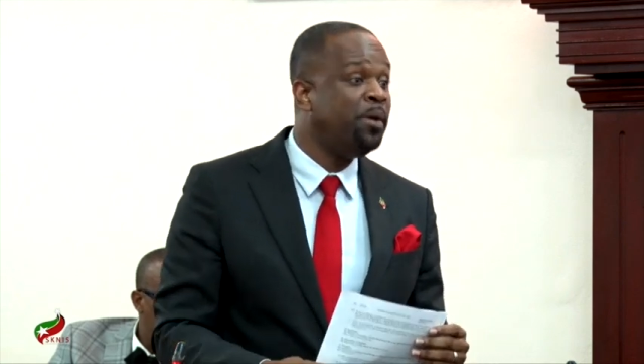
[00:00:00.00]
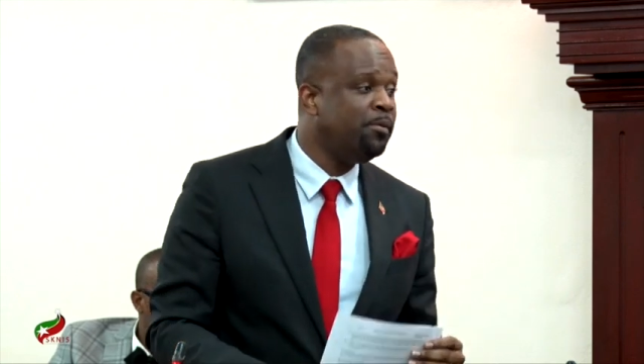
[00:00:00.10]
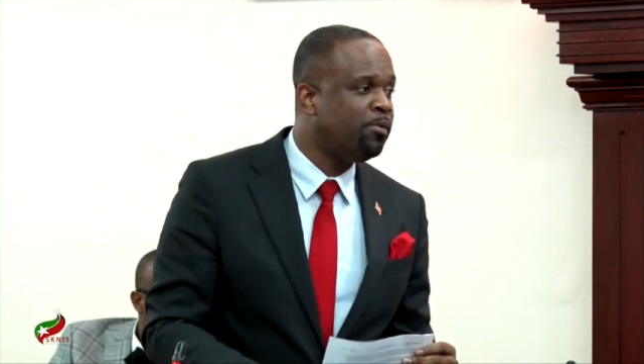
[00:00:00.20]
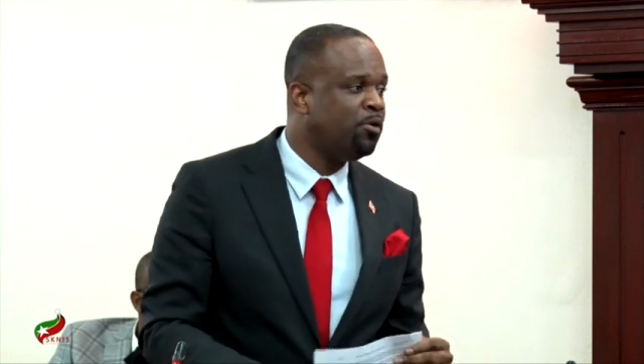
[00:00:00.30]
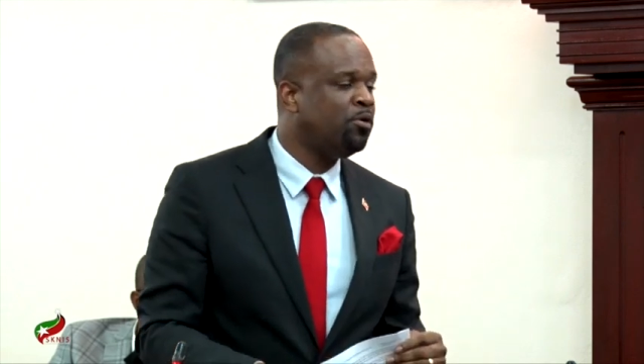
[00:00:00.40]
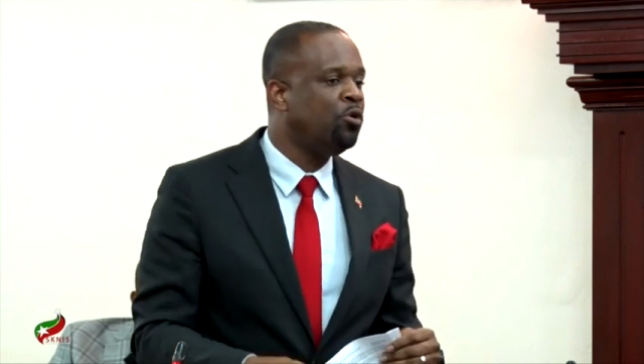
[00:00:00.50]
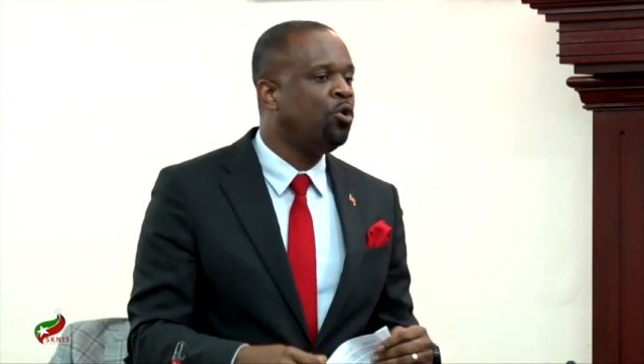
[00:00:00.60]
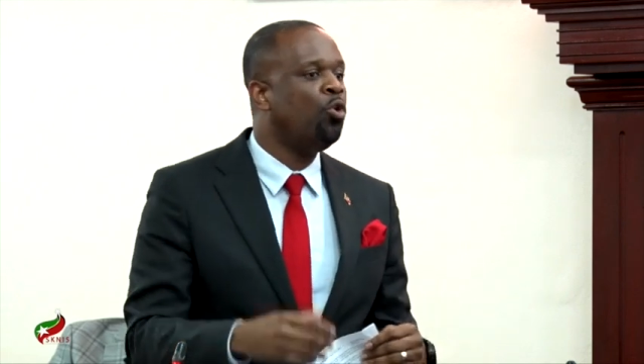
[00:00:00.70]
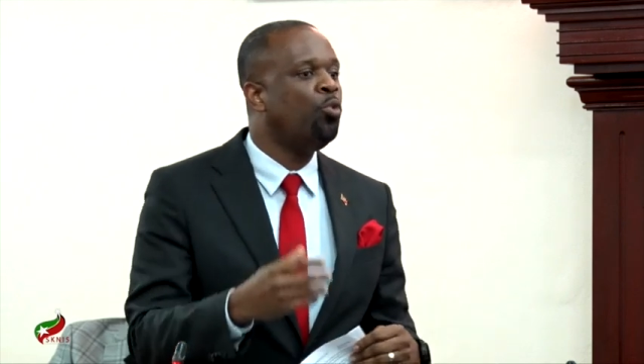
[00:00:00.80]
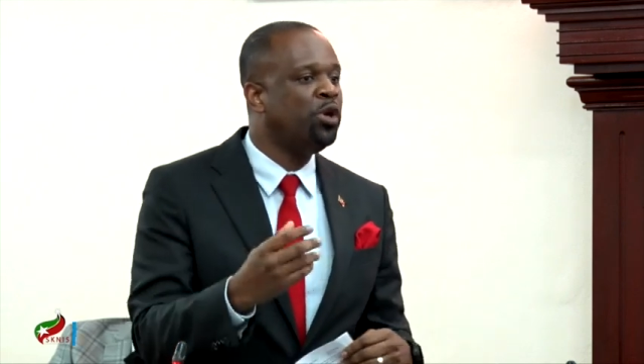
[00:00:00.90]
people
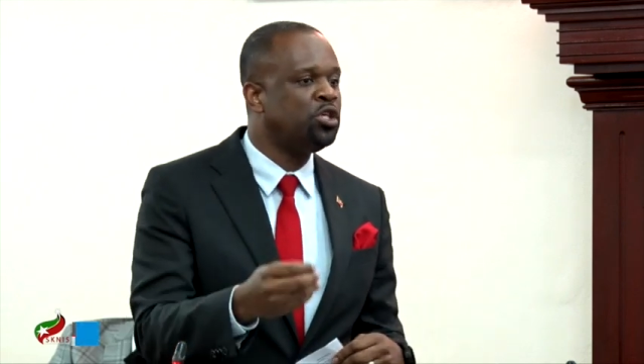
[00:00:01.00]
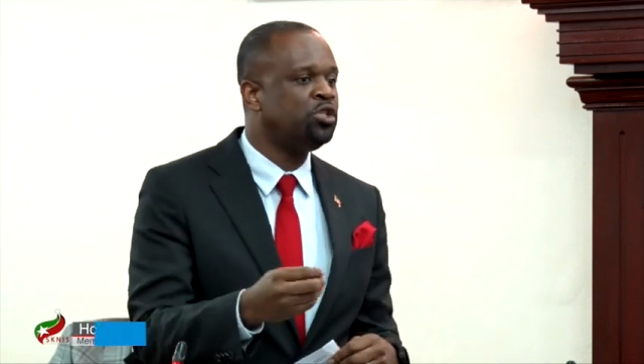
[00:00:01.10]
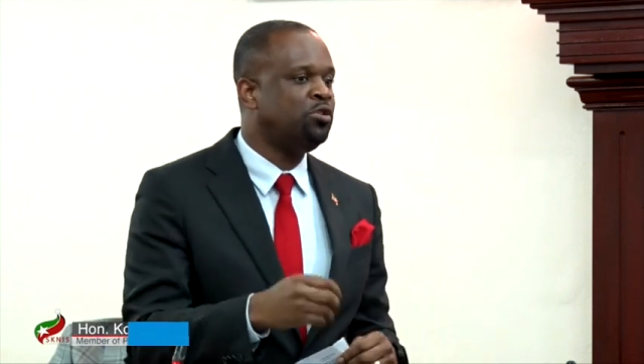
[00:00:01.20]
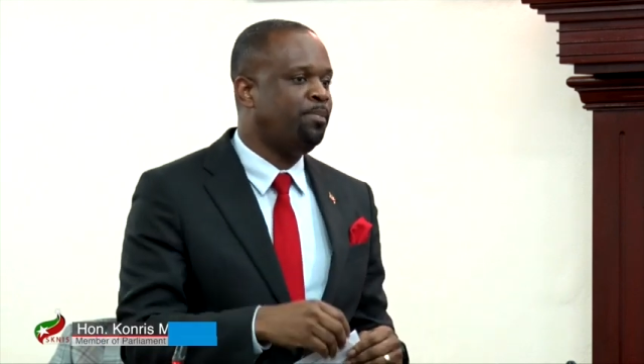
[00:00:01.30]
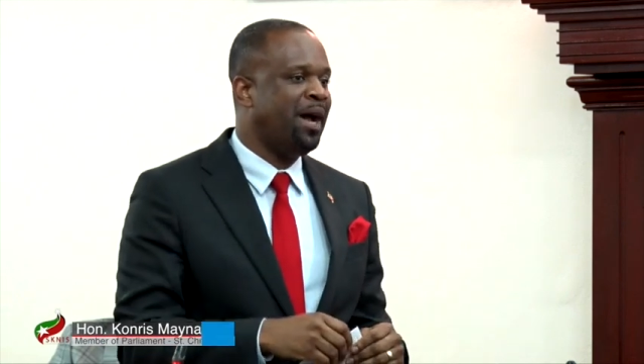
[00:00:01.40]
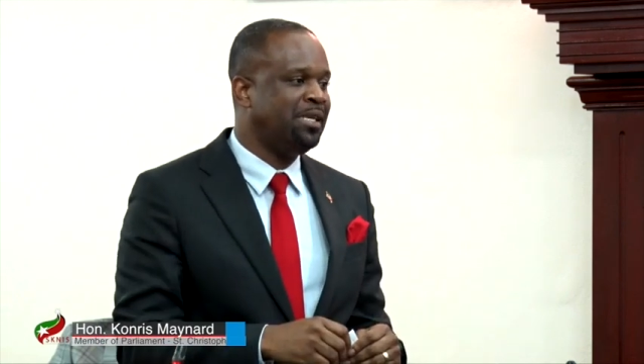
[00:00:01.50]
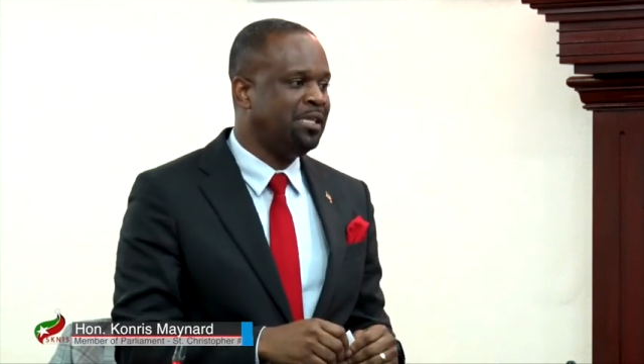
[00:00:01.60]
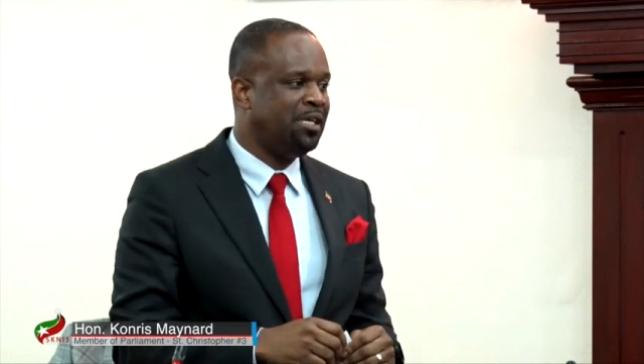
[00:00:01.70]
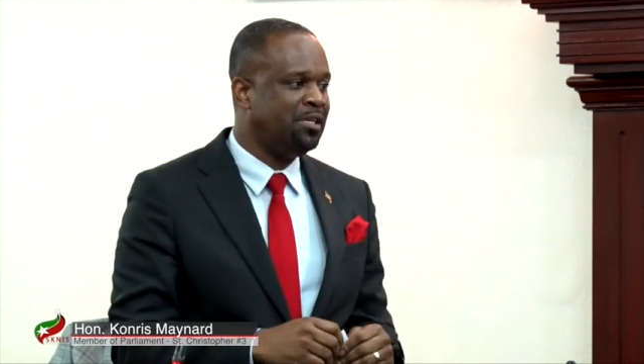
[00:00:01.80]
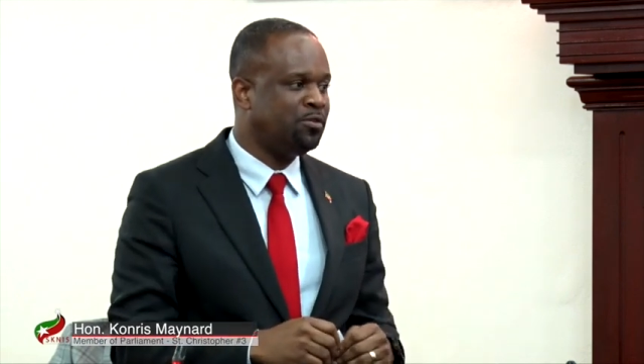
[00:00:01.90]
who wish to
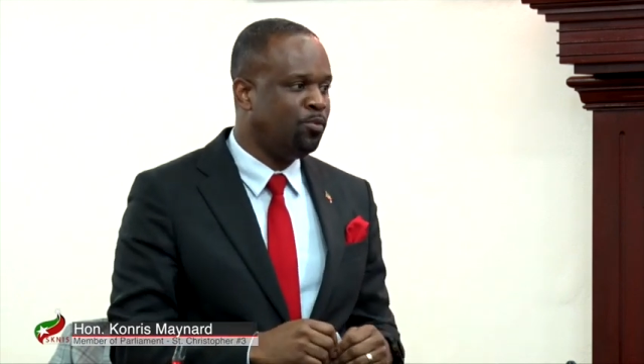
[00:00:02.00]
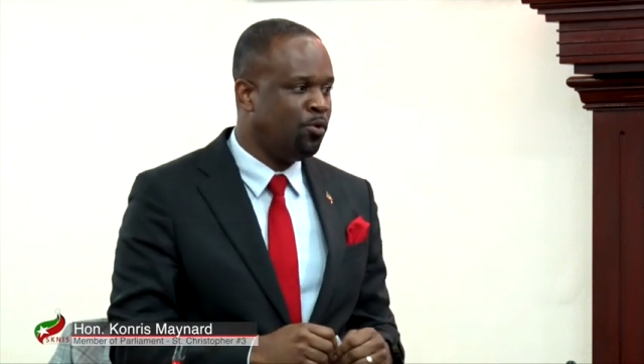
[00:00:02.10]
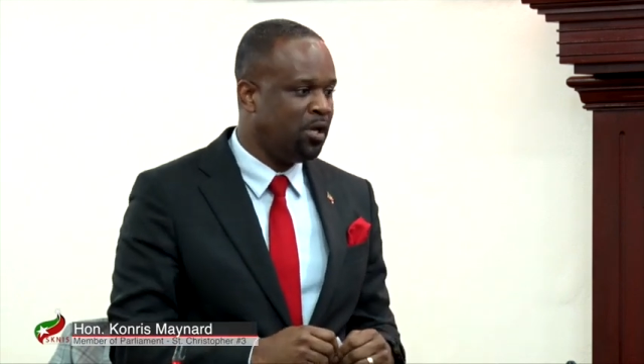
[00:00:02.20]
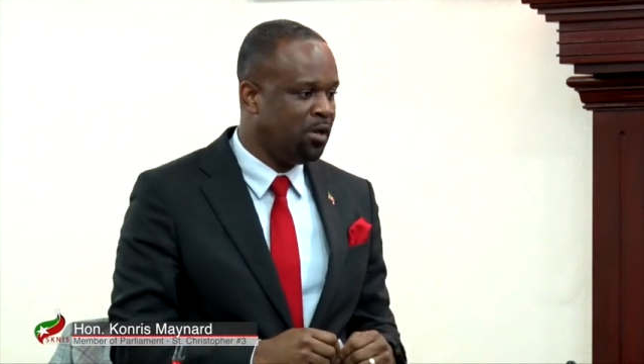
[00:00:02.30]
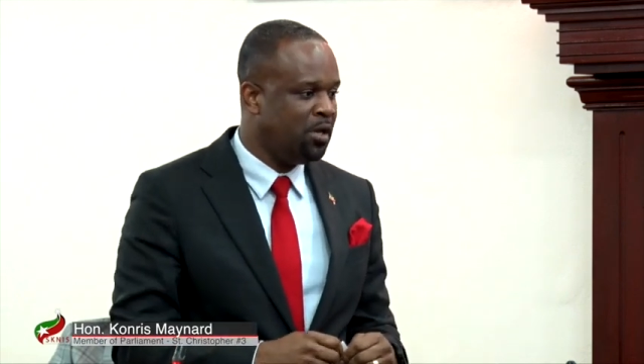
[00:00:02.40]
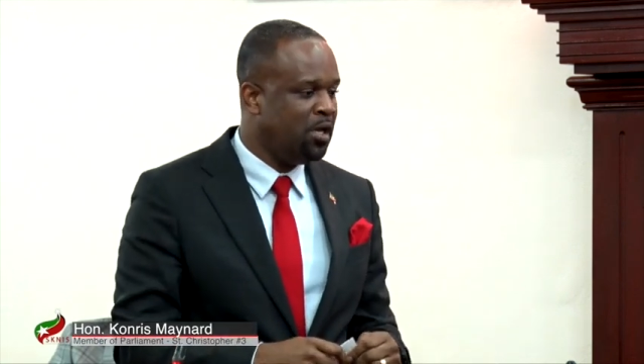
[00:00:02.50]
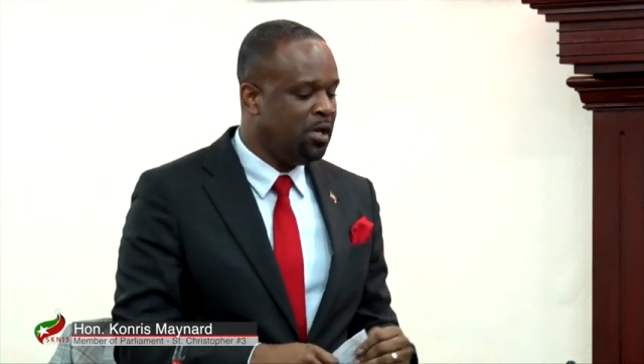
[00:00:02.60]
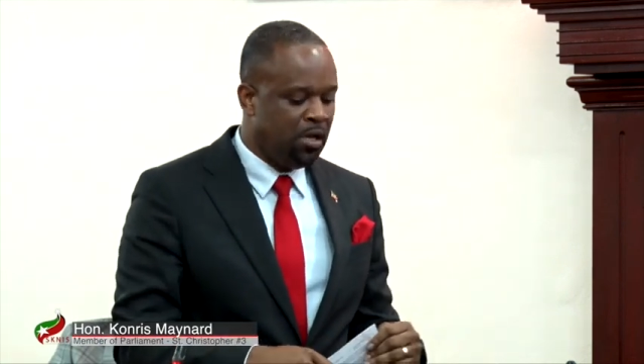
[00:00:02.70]
partake in smoking.